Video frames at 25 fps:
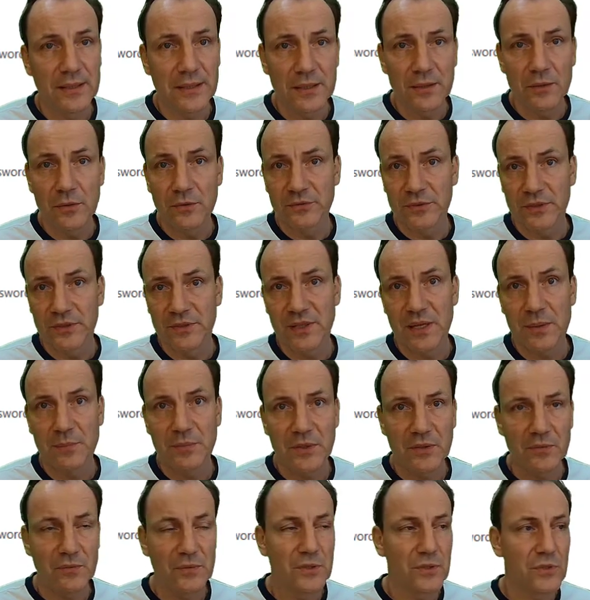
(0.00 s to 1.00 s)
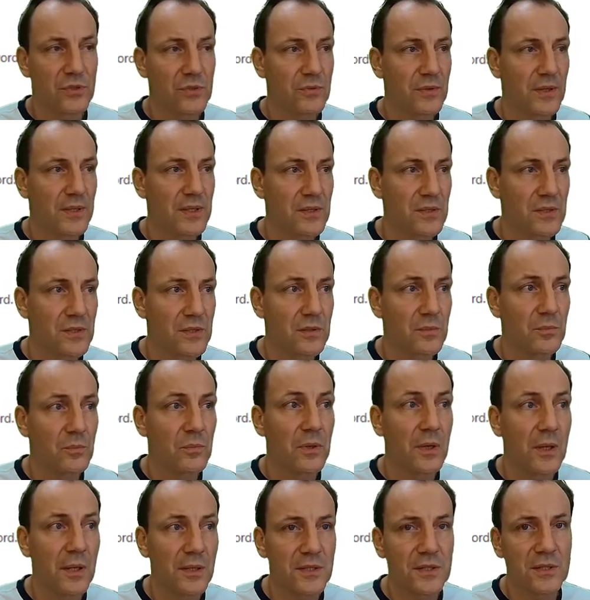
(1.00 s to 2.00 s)
of this app that we just registered
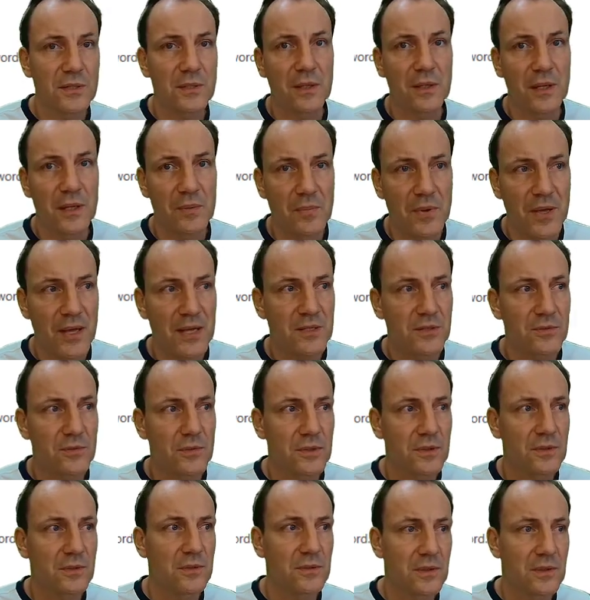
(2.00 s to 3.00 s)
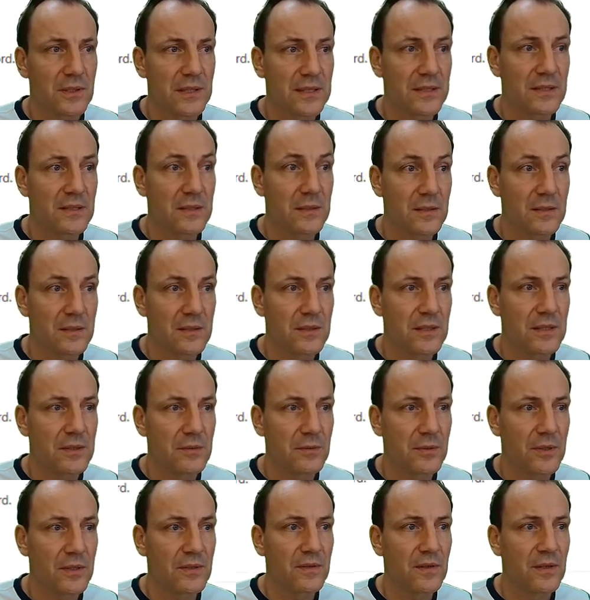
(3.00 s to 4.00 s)
plus a password, its
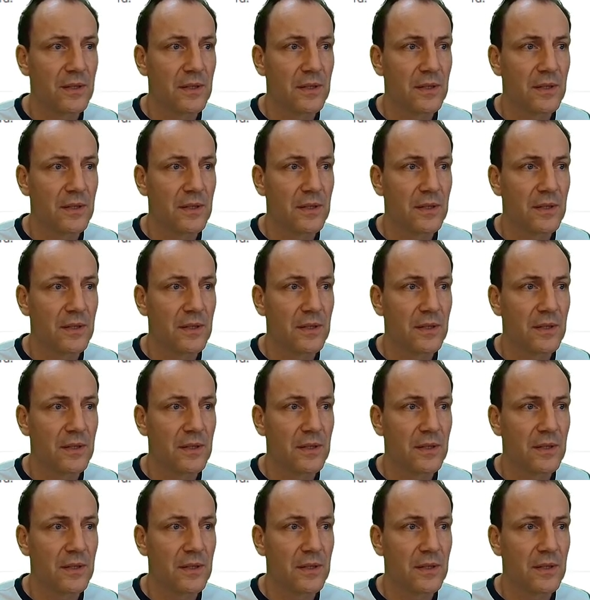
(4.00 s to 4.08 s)
secret,